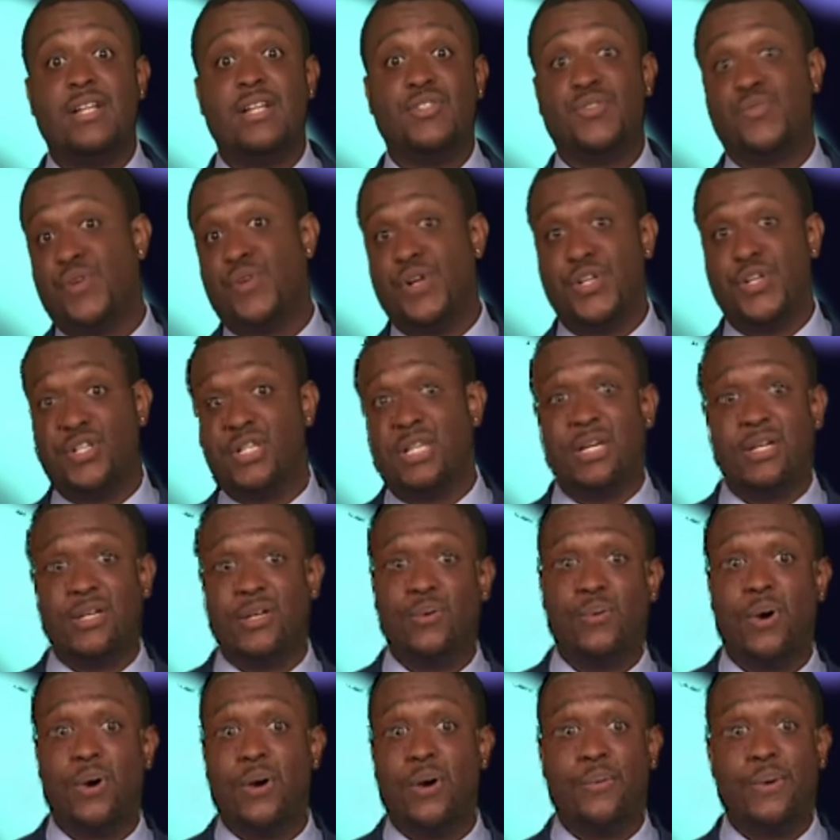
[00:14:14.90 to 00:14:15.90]
You're 44
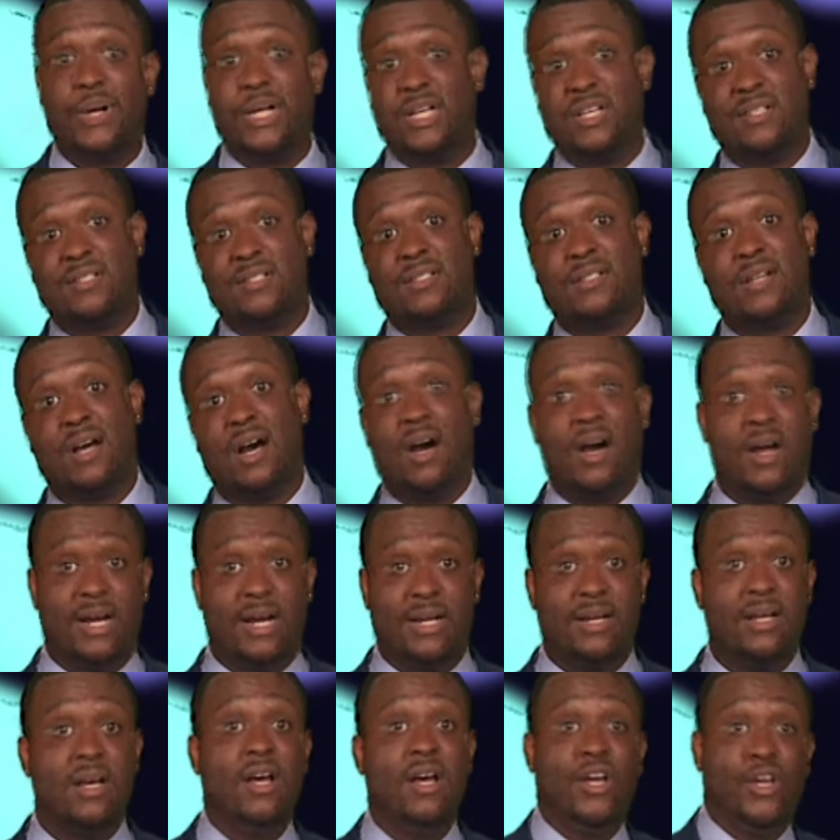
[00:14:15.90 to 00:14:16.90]
cents richer than you were
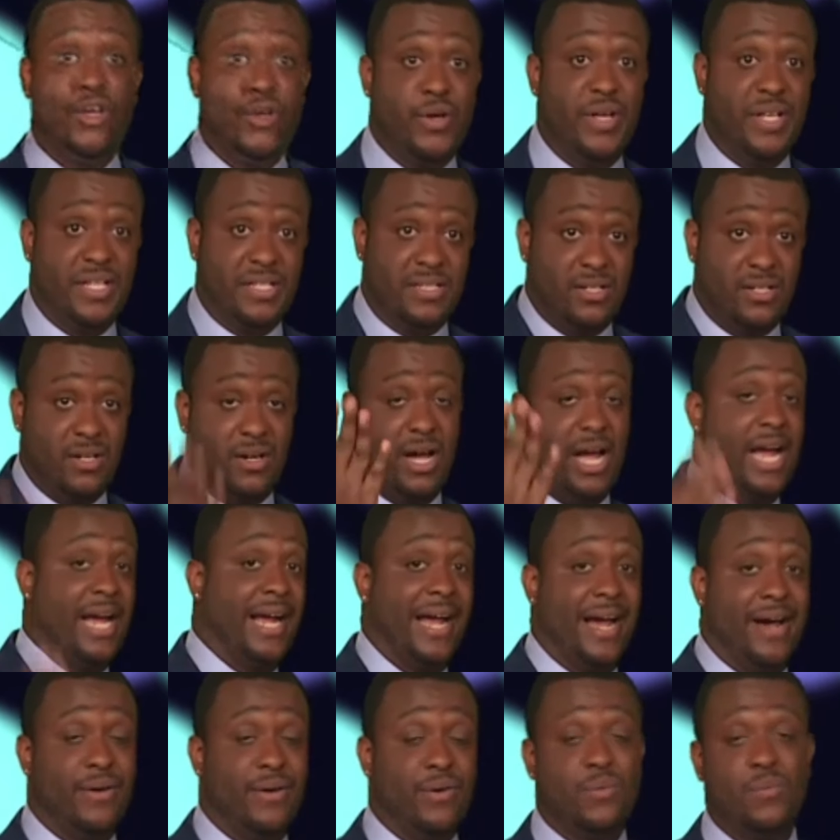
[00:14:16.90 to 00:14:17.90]
when you started.
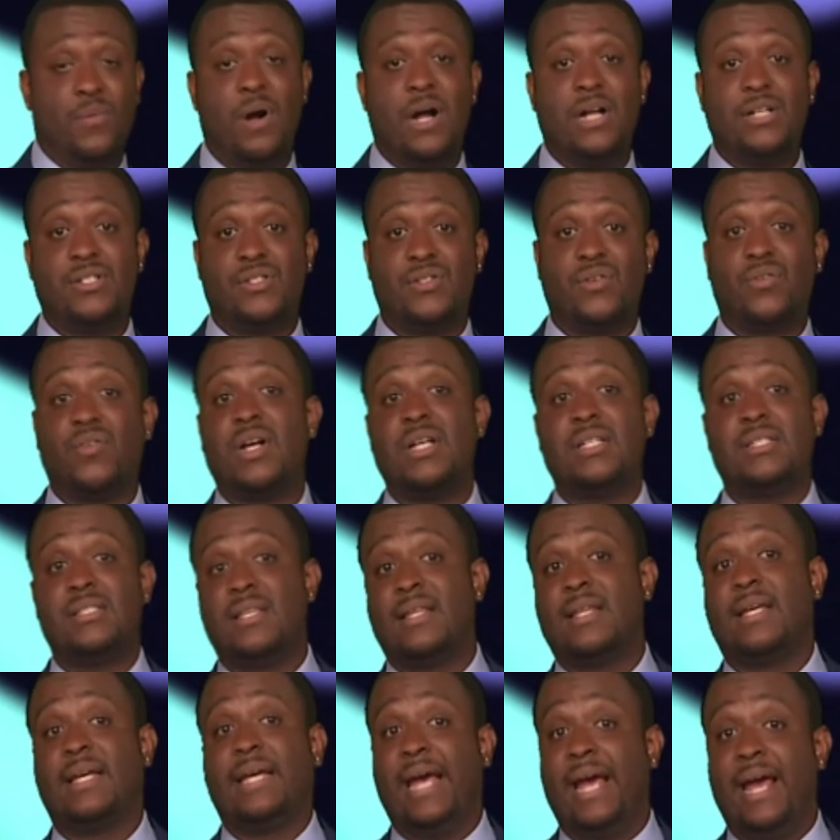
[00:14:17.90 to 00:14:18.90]
You can still hang
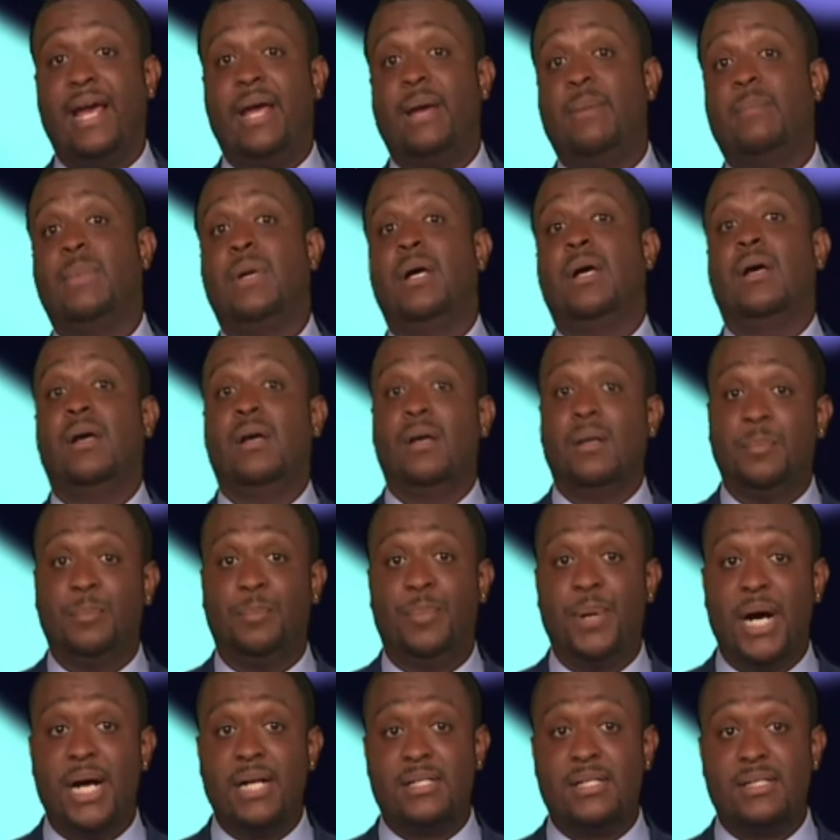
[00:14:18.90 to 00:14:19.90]
out and watch the rest of the
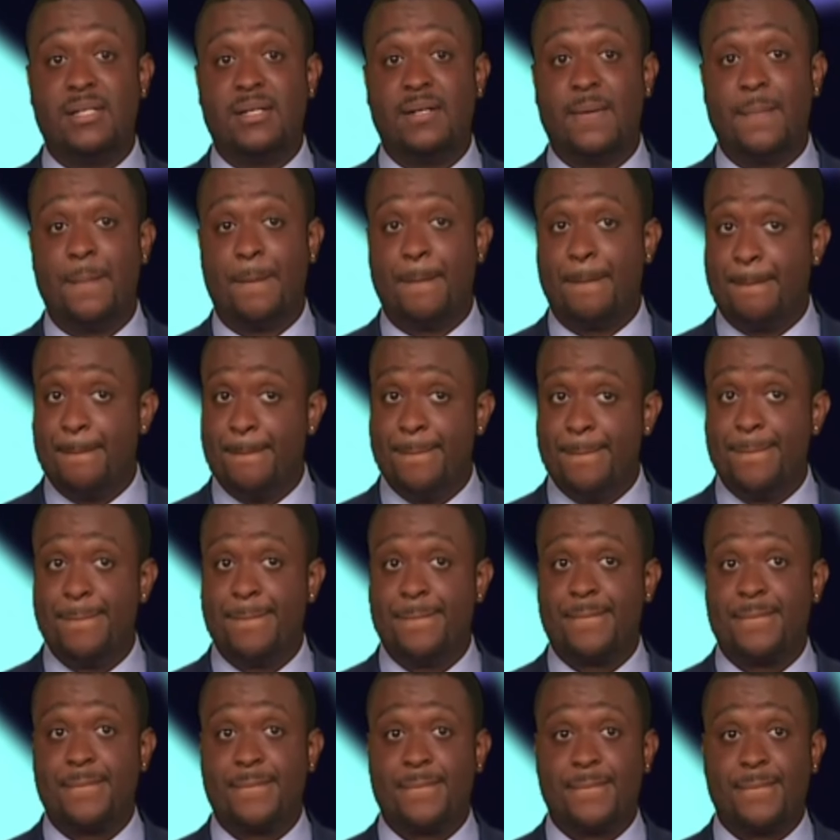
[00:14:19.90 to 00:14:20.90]
game,
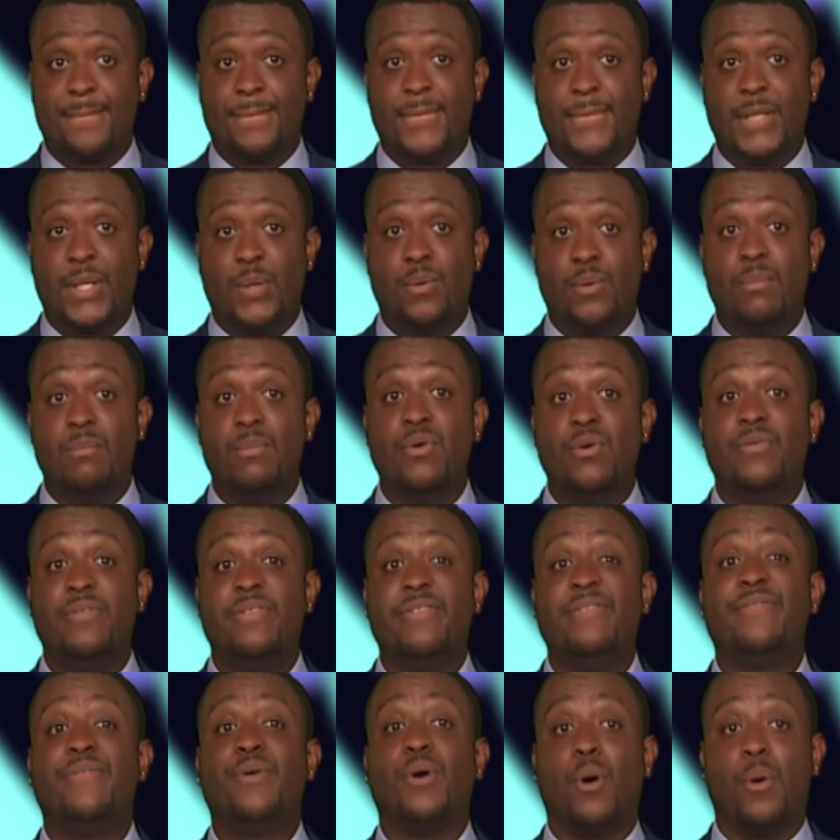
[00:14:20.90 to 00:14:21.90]
but
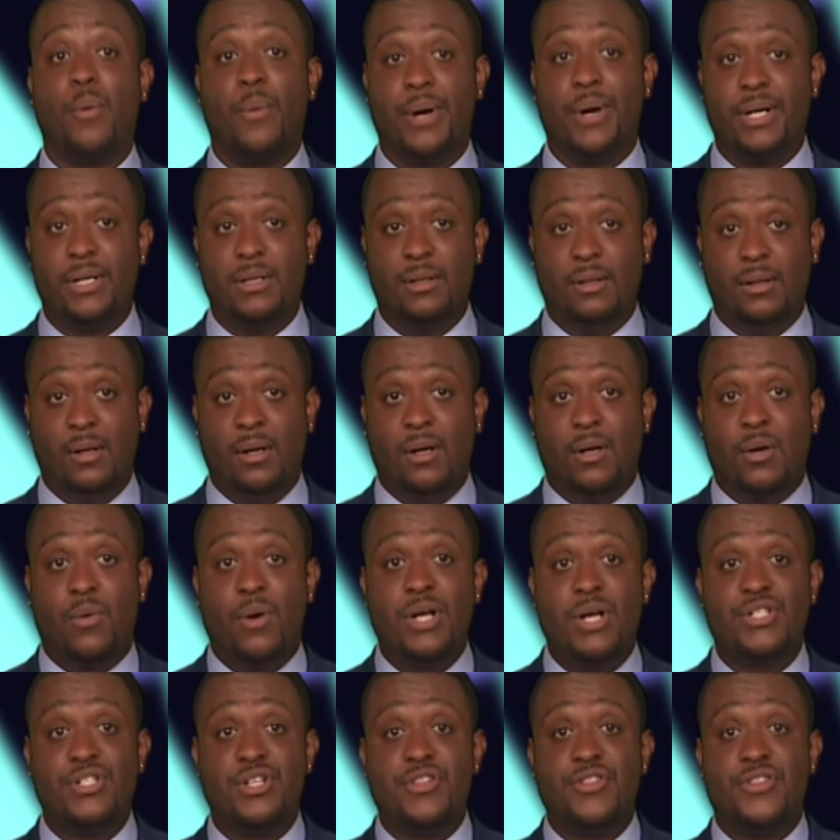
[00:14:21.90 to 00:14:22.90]
we're moving
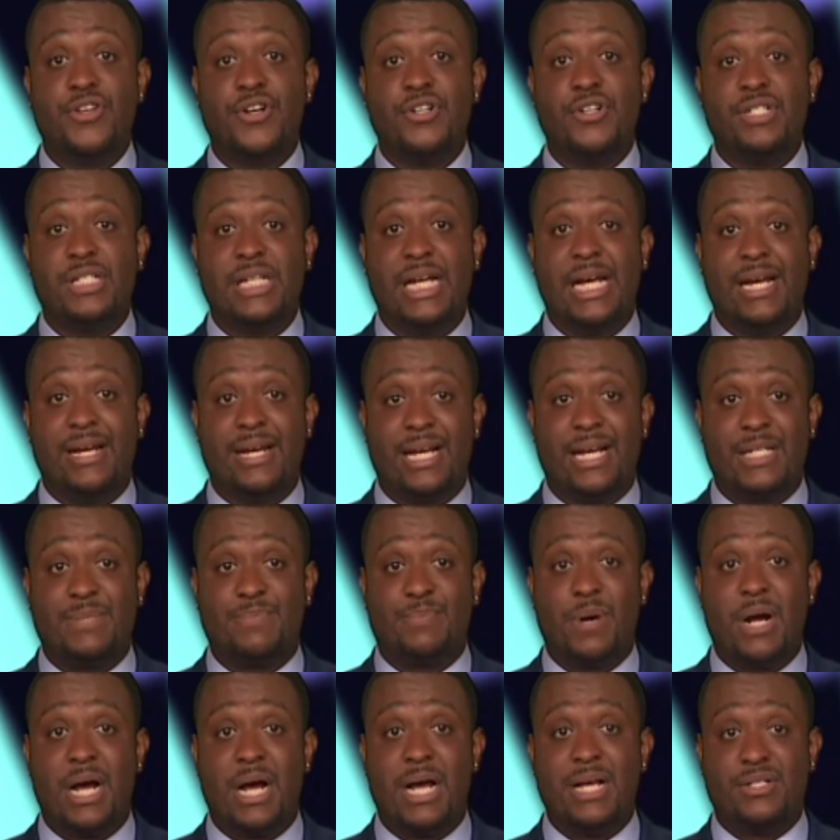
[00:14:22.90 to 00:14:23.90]
forward.
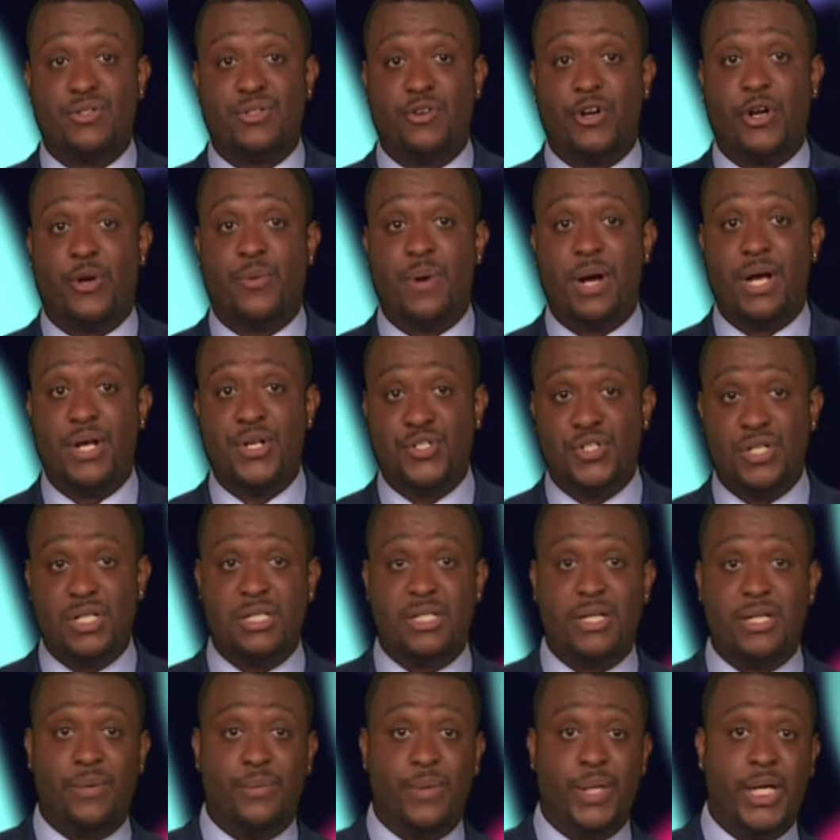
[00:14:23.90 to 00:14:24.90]
Question 13, next
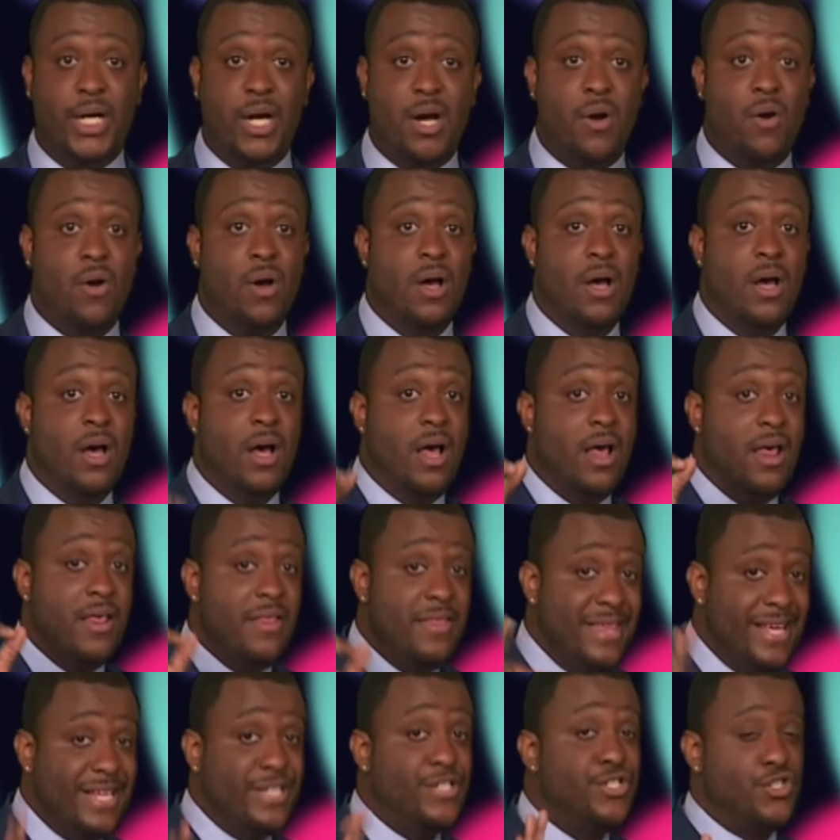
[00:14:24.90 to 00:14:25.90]
prize, three questions. Here
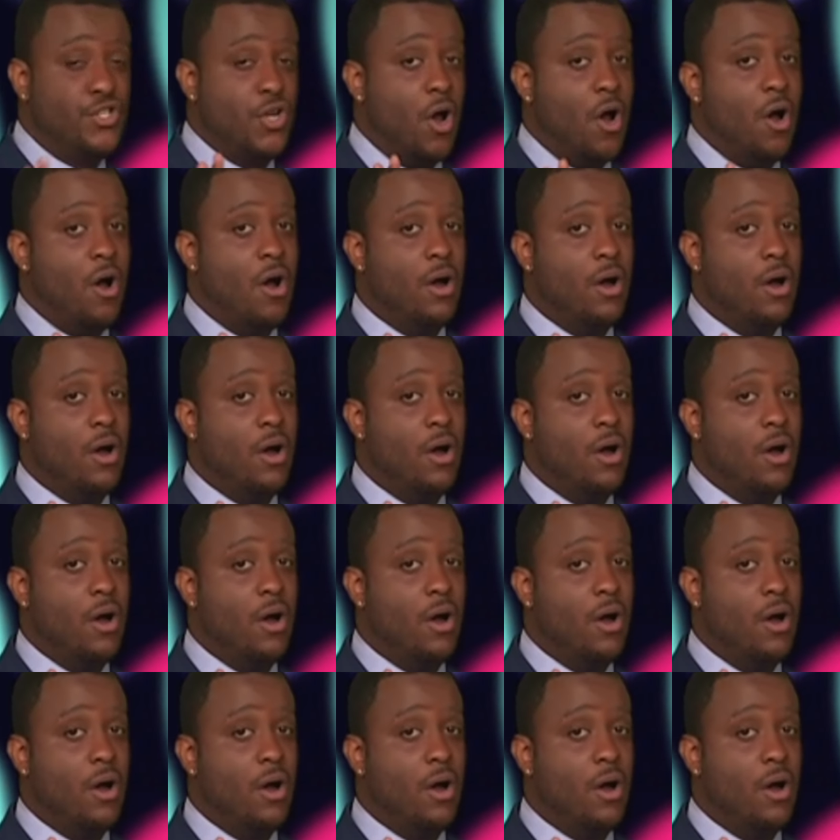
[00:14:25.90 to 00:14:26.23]
we go.